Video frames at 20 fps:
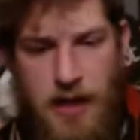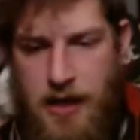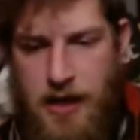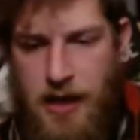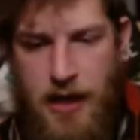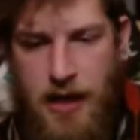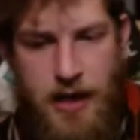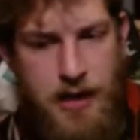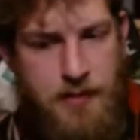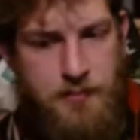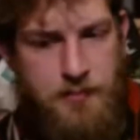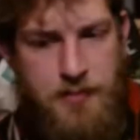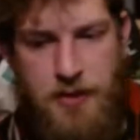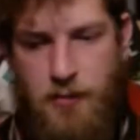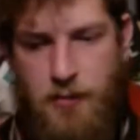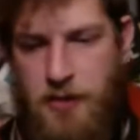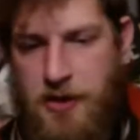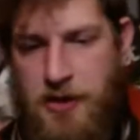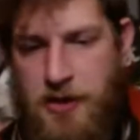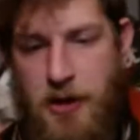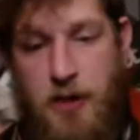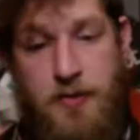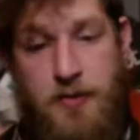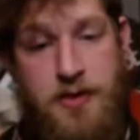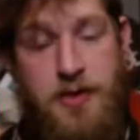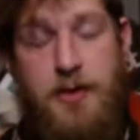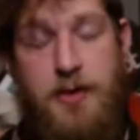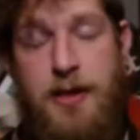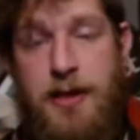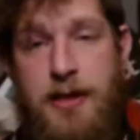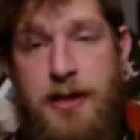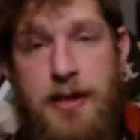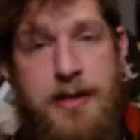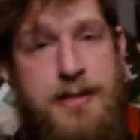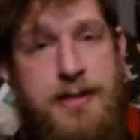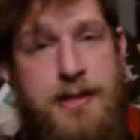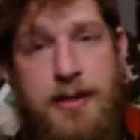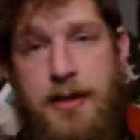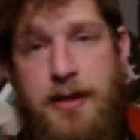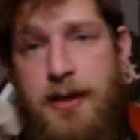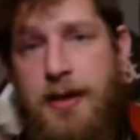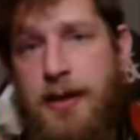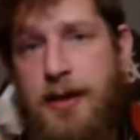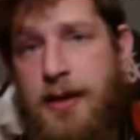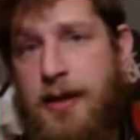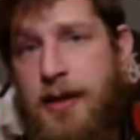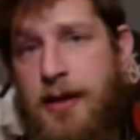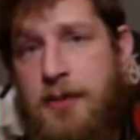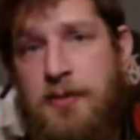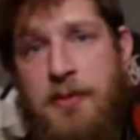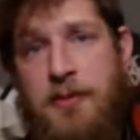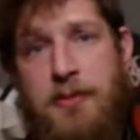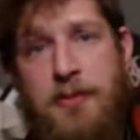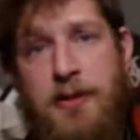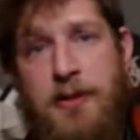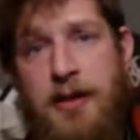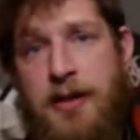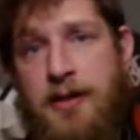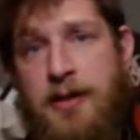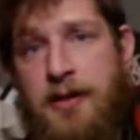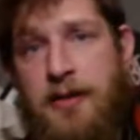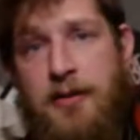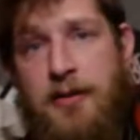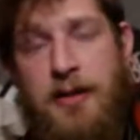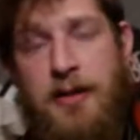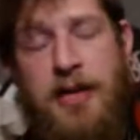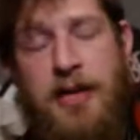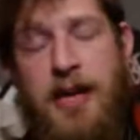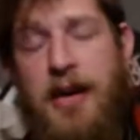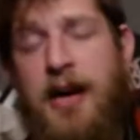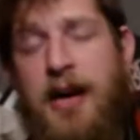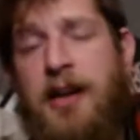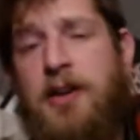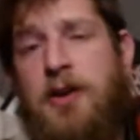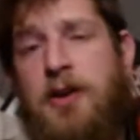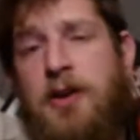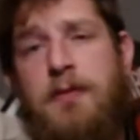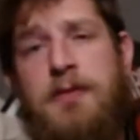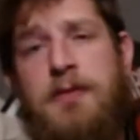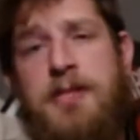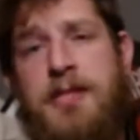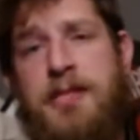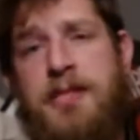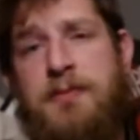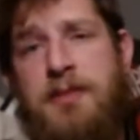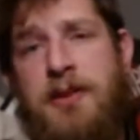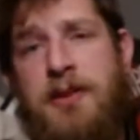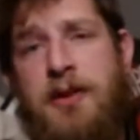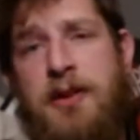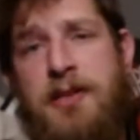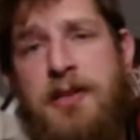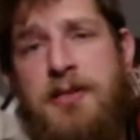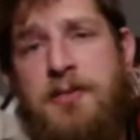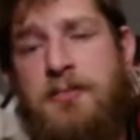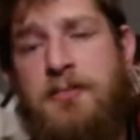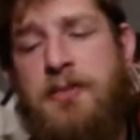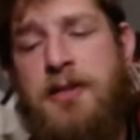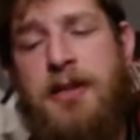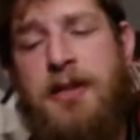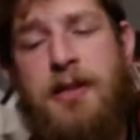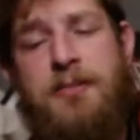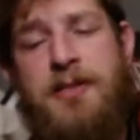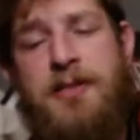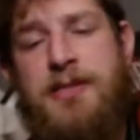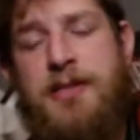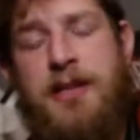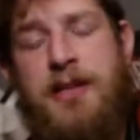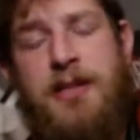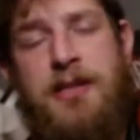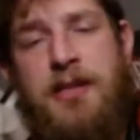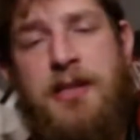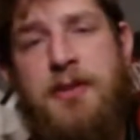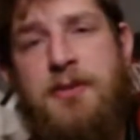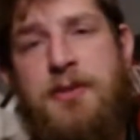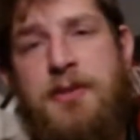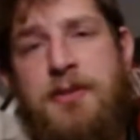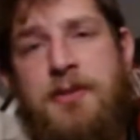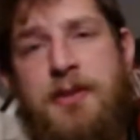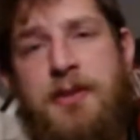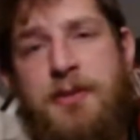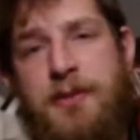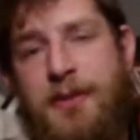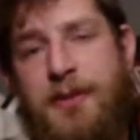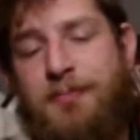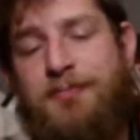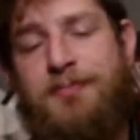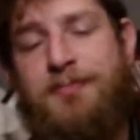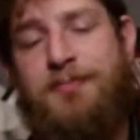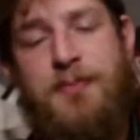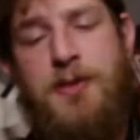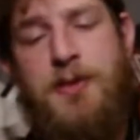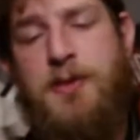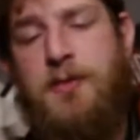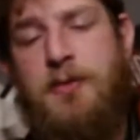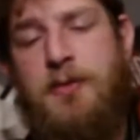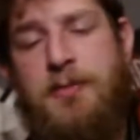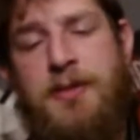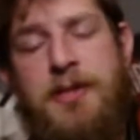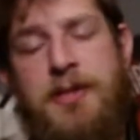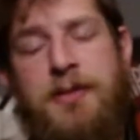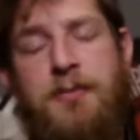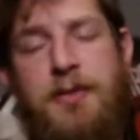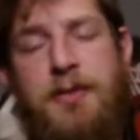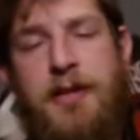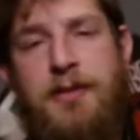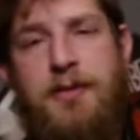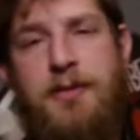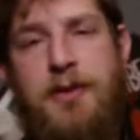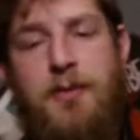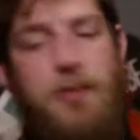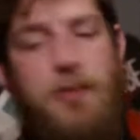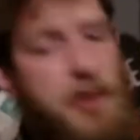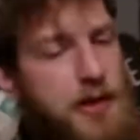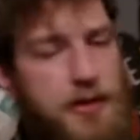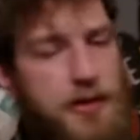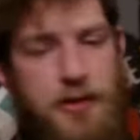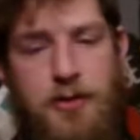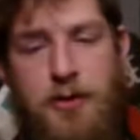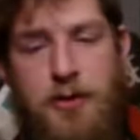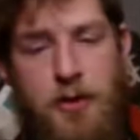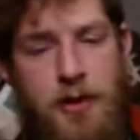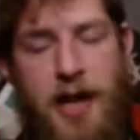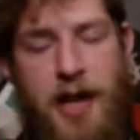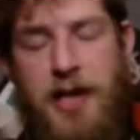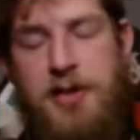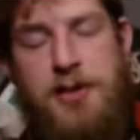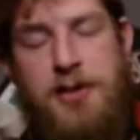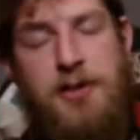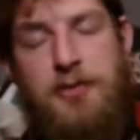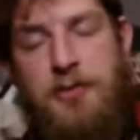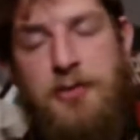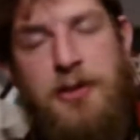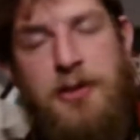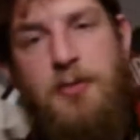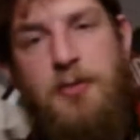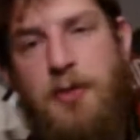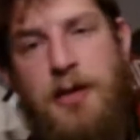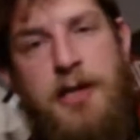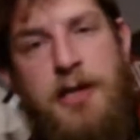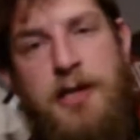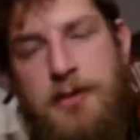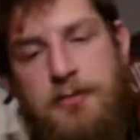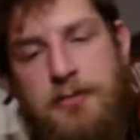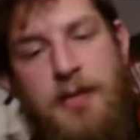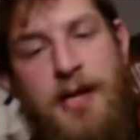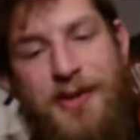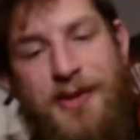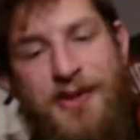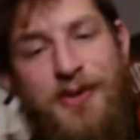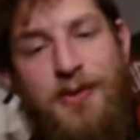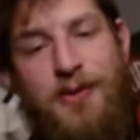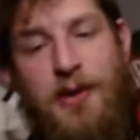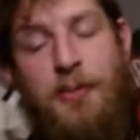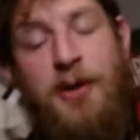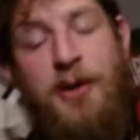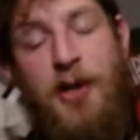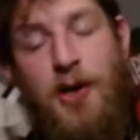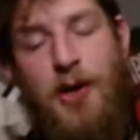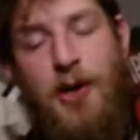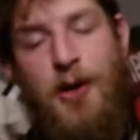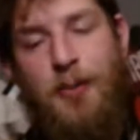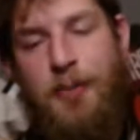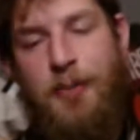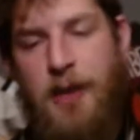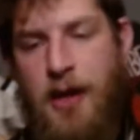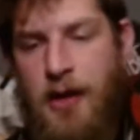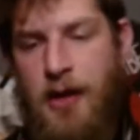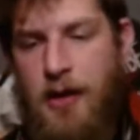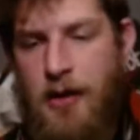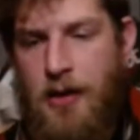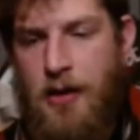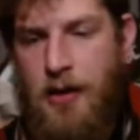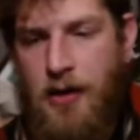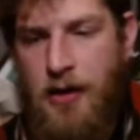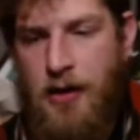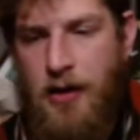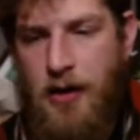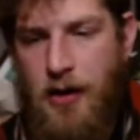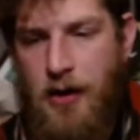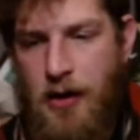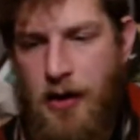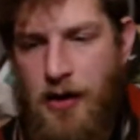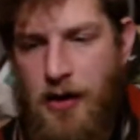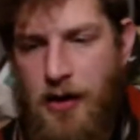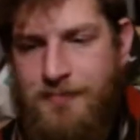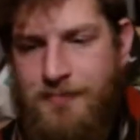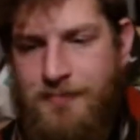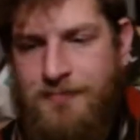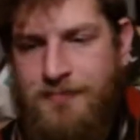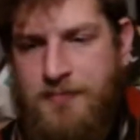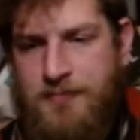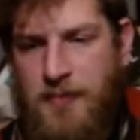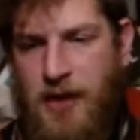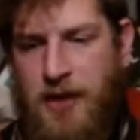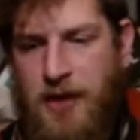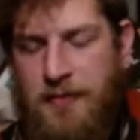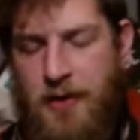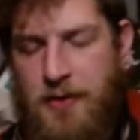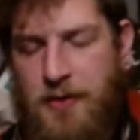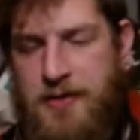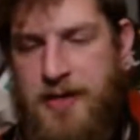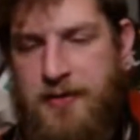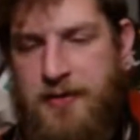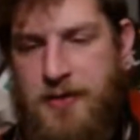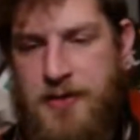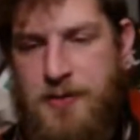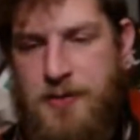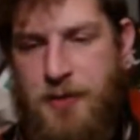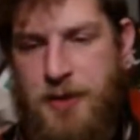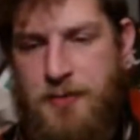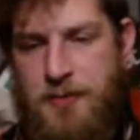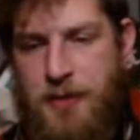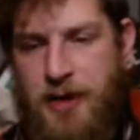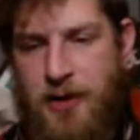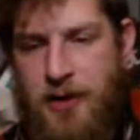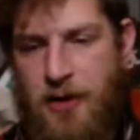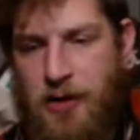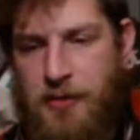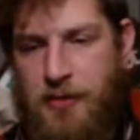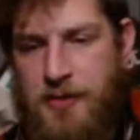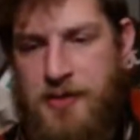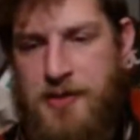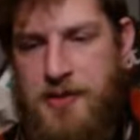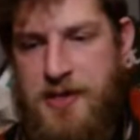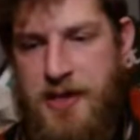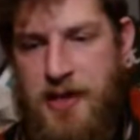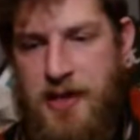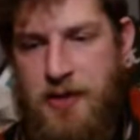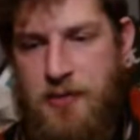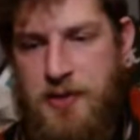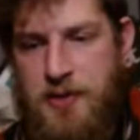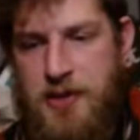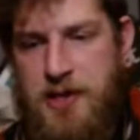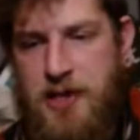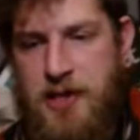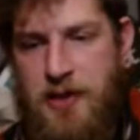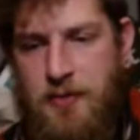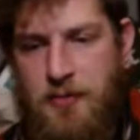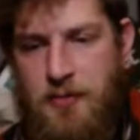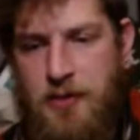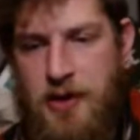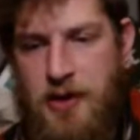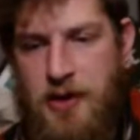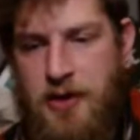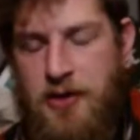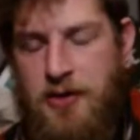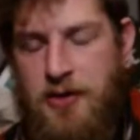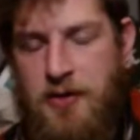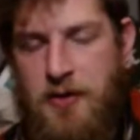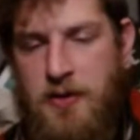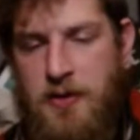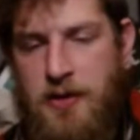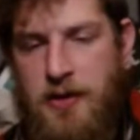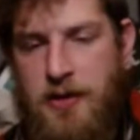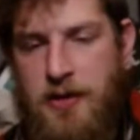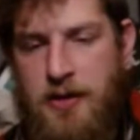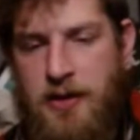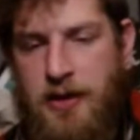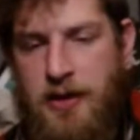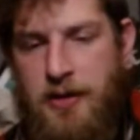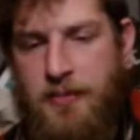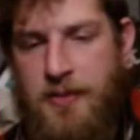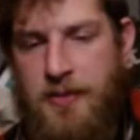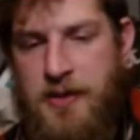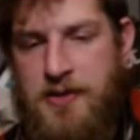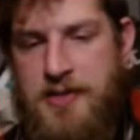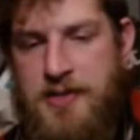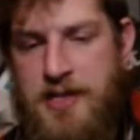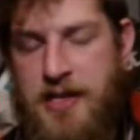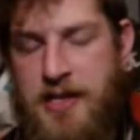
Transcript: And be willing to go do it. That's the other thing. A lot of people they're like, yeah, I'd go overseas, be awesome, but I'm just not going to go do it. I'm like, sure, bud, whatever you want. You don't actually really want it. I do. I'm going to go. If I was ever to switch my armor style, which kit would I go with? There's